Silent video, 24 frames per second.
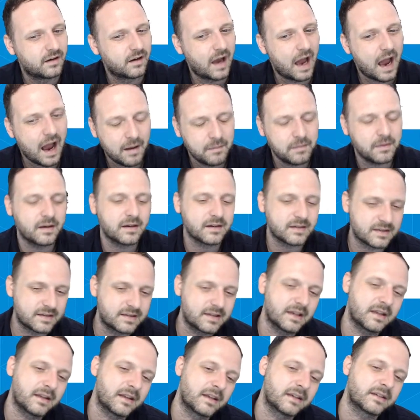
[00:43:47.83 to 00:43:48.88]
I'm going to
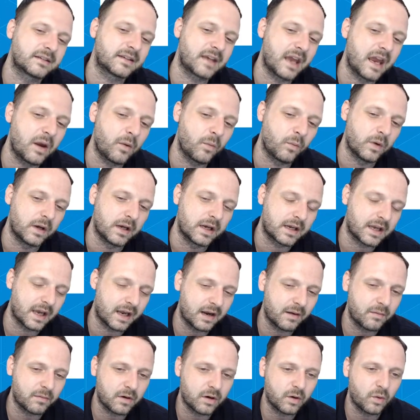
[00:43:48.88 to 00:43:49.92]
sit this game week and
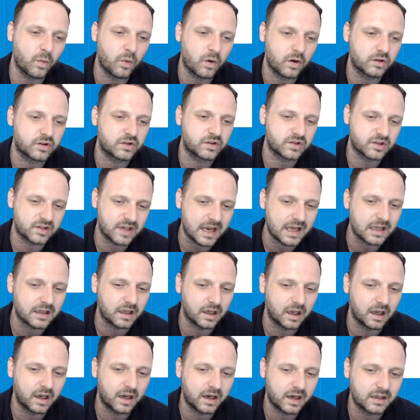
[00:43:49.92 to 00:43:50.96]
I'm going to watch
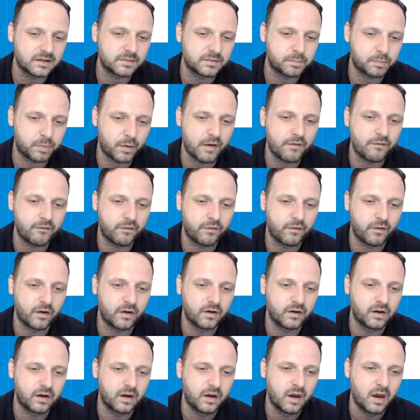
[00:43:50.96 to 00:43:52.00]
Salah against Brentford
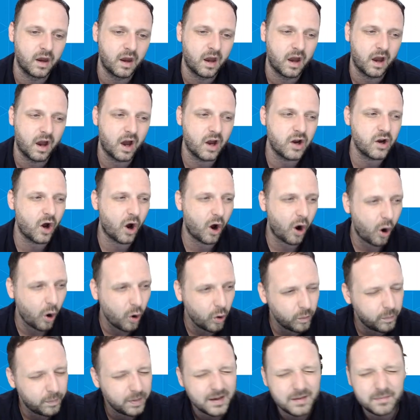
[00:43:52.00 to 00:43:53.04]
and
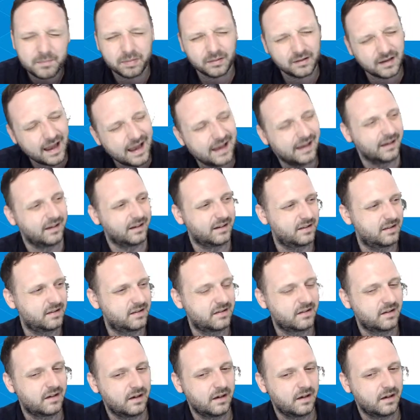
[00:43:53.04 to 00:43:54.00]
hope he blanks.